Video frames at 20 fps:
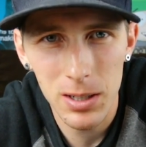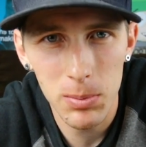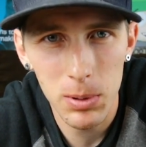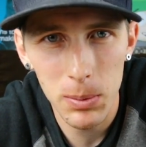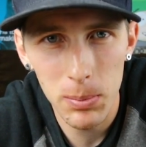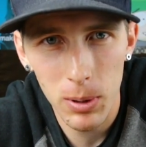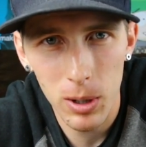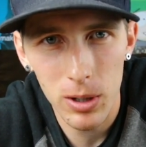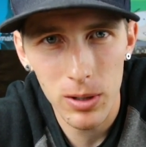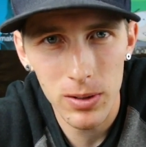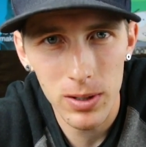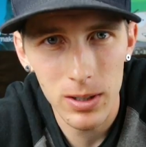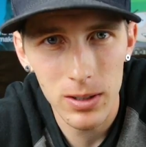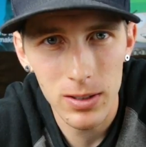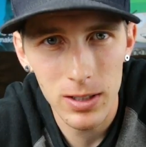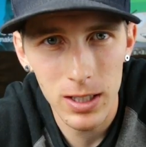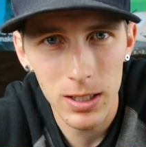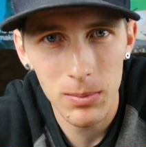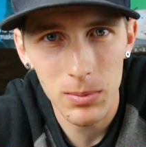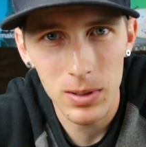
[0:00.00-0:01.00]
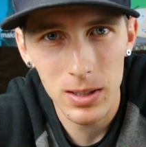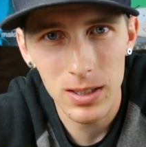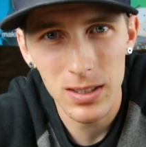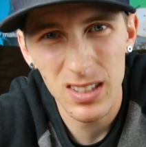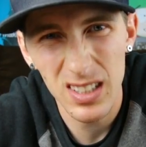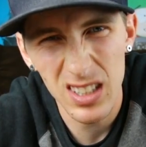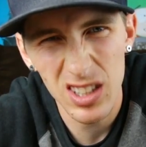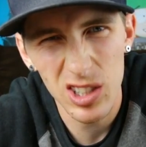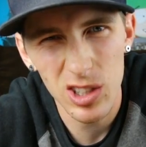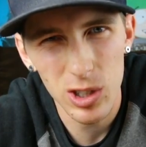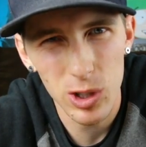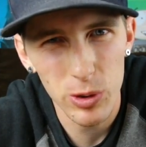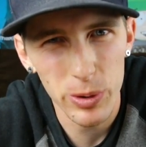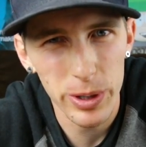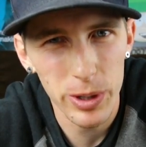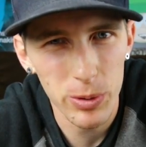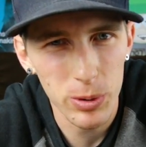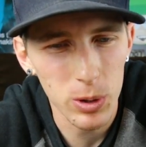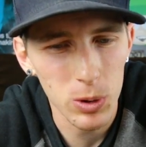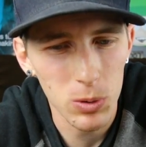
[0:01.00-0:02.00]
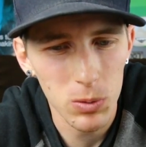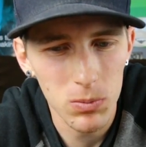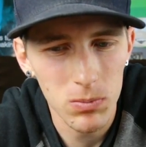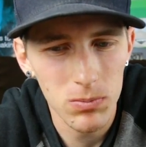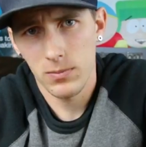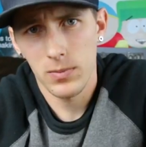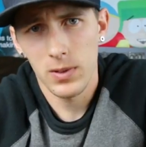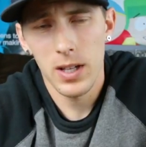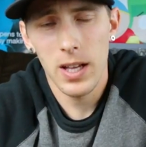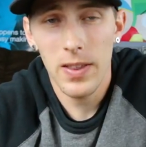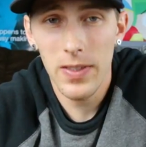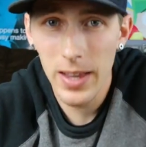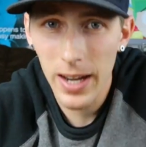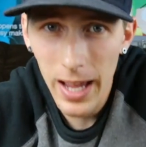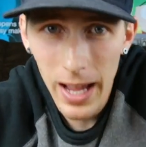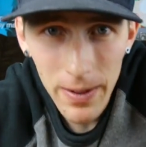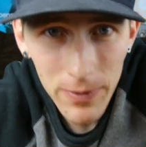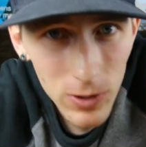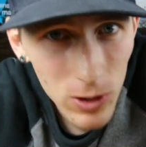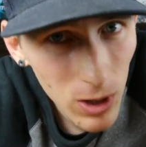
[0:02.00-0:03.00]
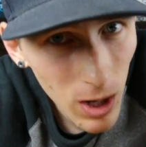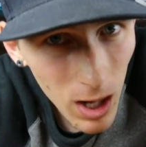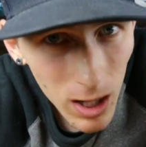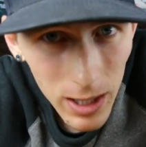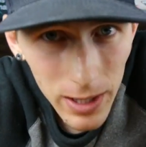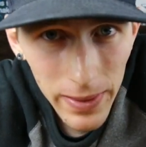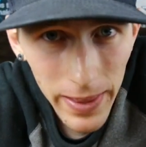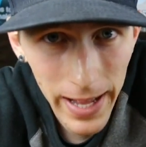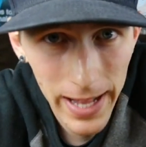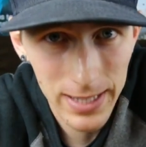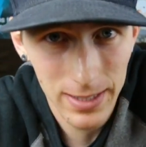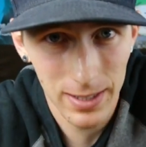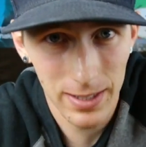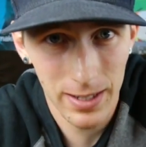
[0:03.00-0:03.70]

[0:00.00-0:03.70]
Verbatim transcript: you to be part of their team, and it's easier to recruit. And then after all of that